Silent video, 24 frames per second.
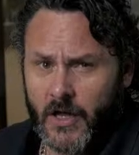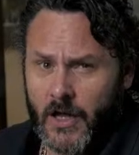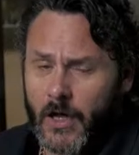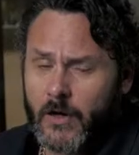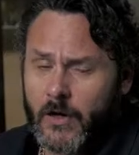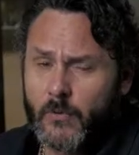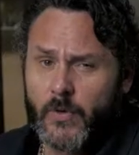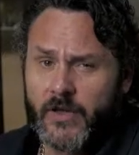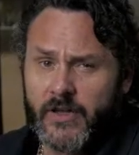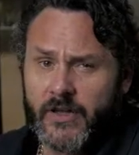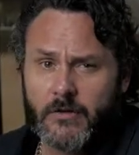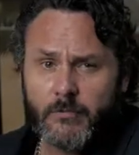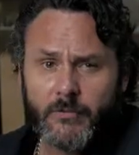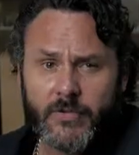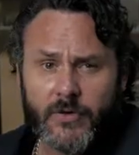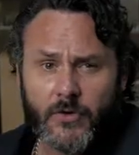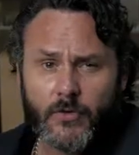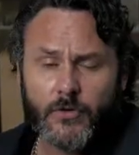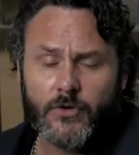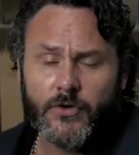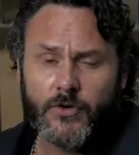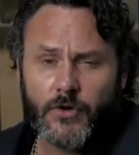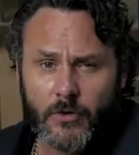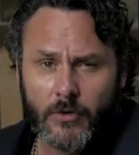and we could
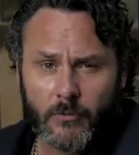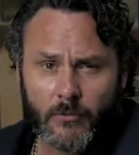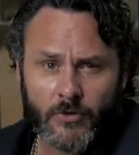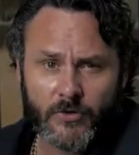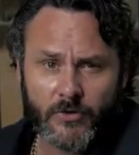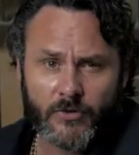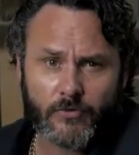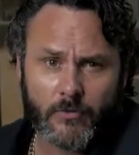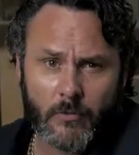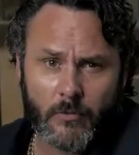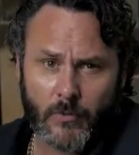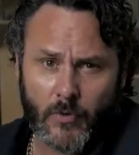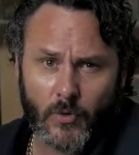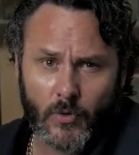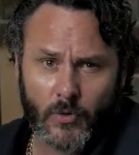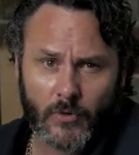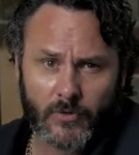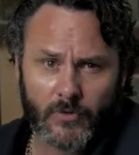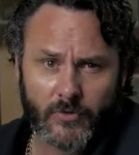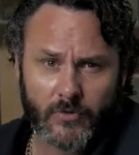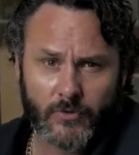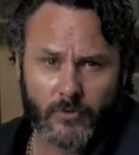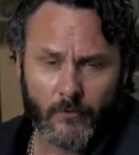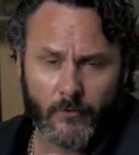build numerous
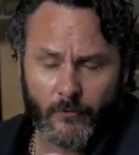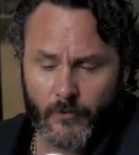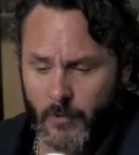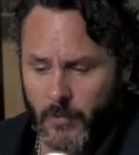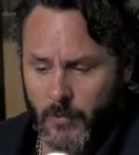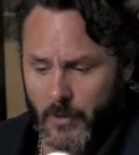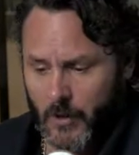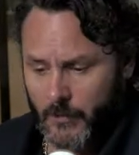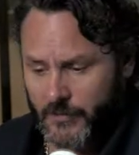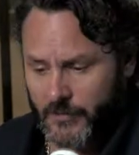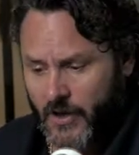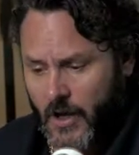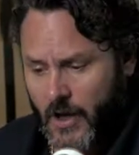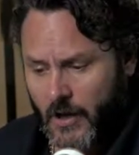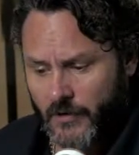reports for Bob's.